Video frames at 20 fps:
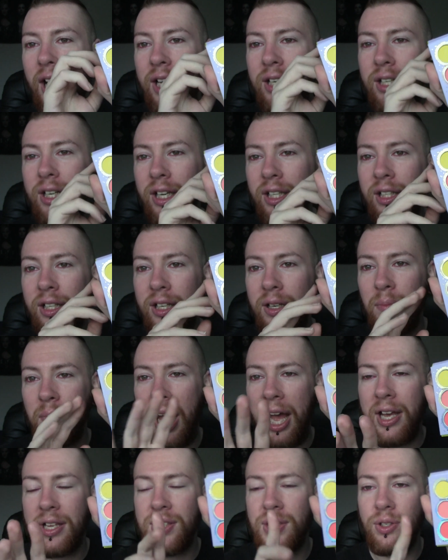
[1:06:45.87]
another
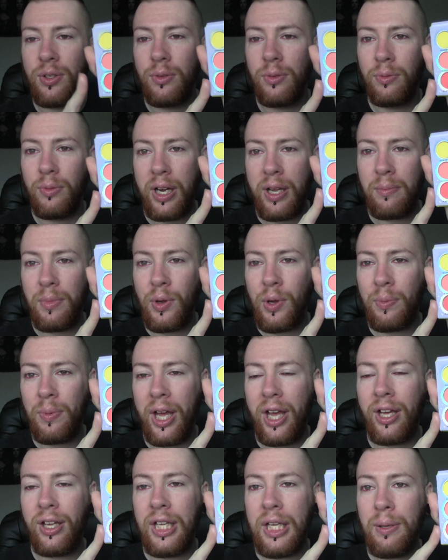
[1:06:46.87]
pastel rainbow
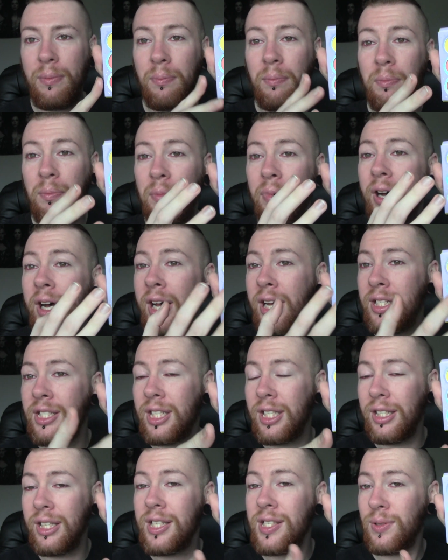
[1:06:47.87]
palette,
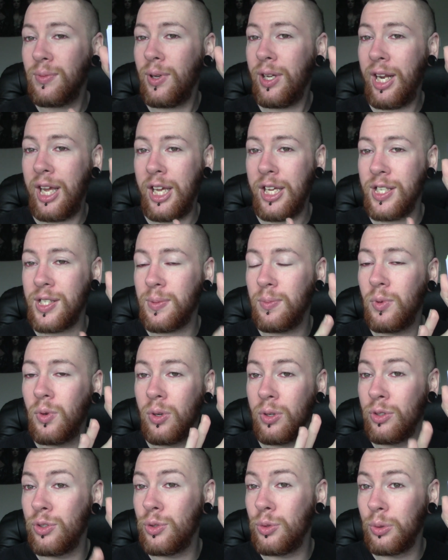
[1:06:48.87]
but this one has
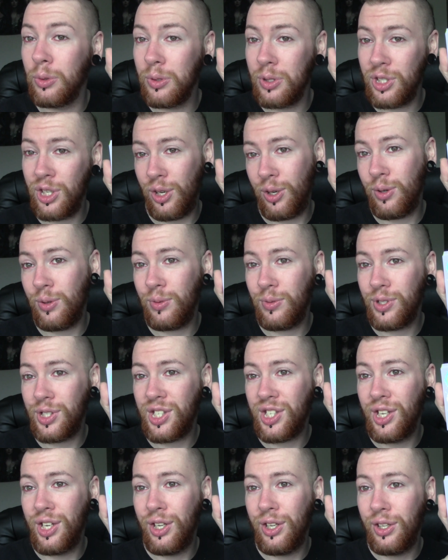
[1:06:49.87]
more jewel
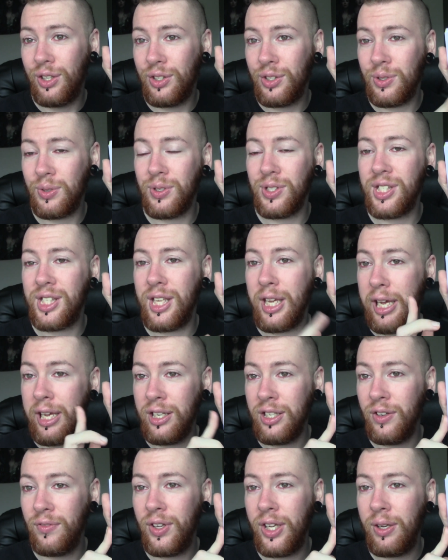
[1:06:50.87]
tones towards the
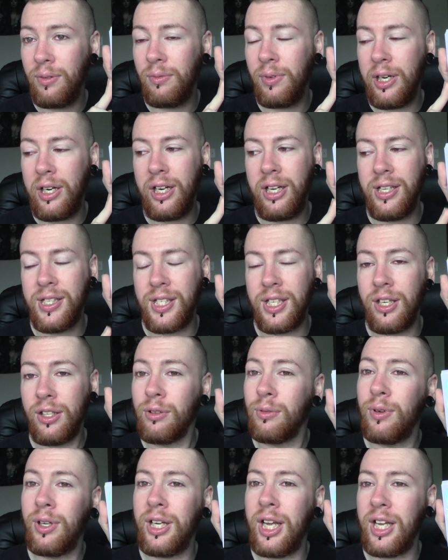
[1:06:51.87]
end of it, whereas the
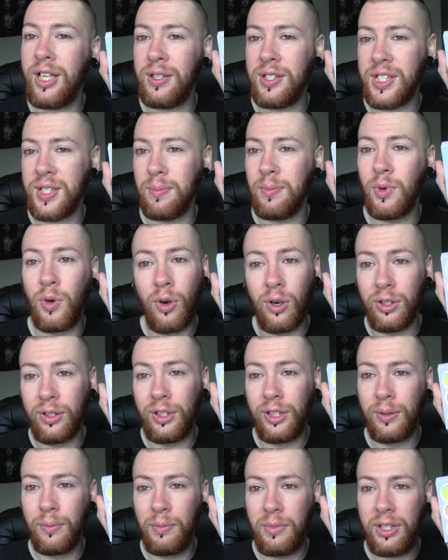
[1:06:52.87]
other one had some more
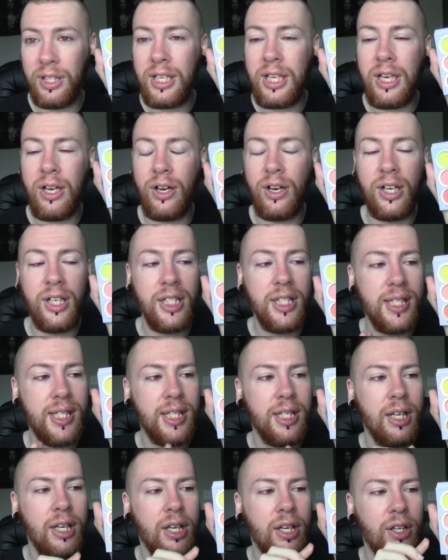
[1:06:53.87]

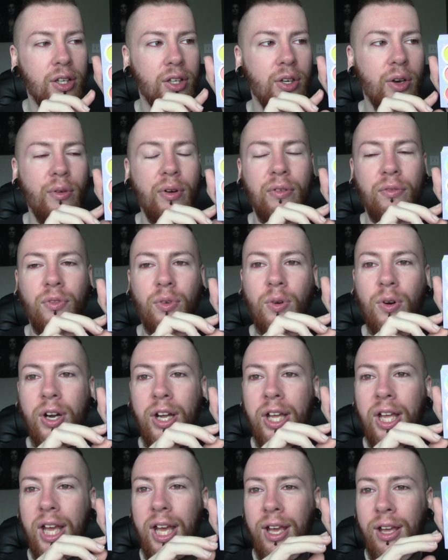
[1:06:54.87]
neons going for
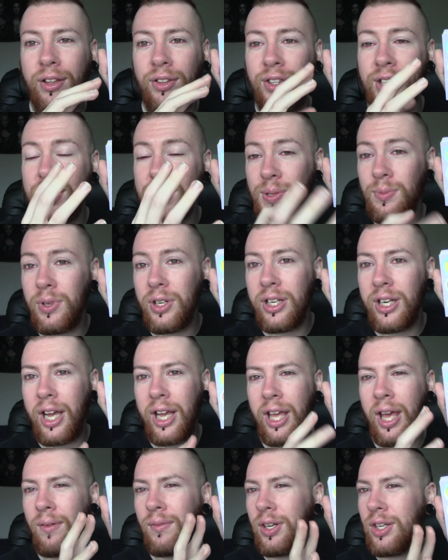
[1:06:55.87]
it. And this one I
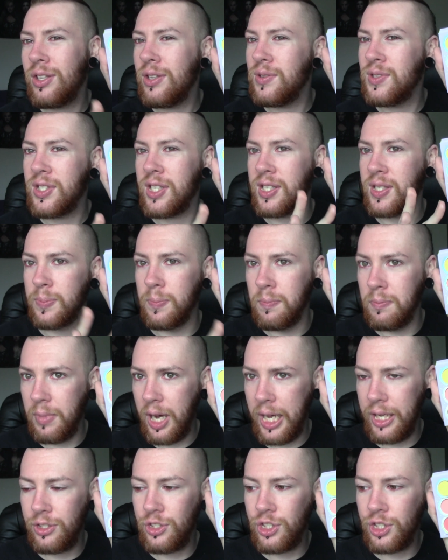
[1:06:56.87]
haven't used as
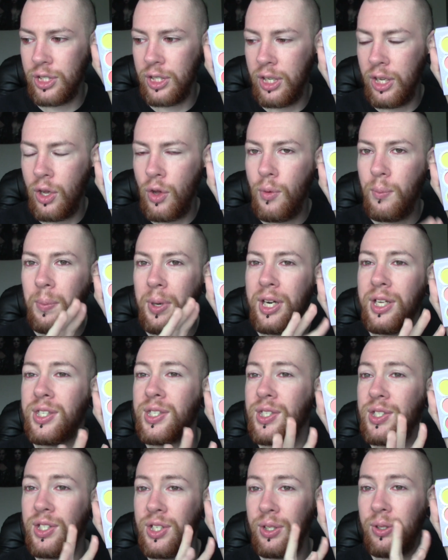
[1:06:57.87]
much, but I
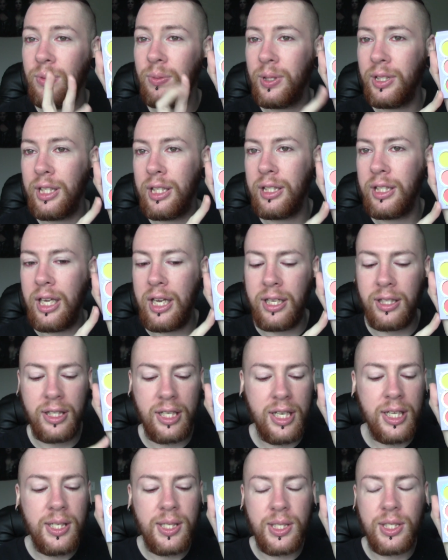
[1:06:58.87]
still really like
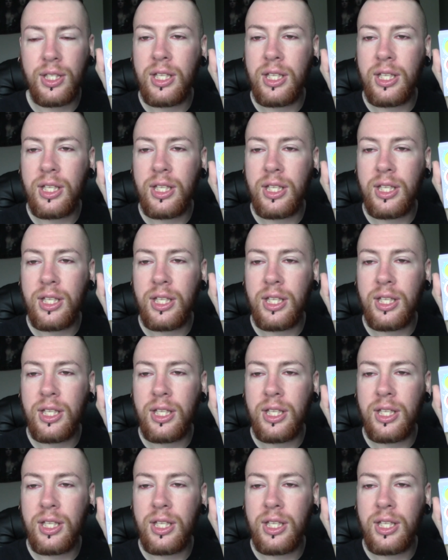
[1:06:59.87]
this.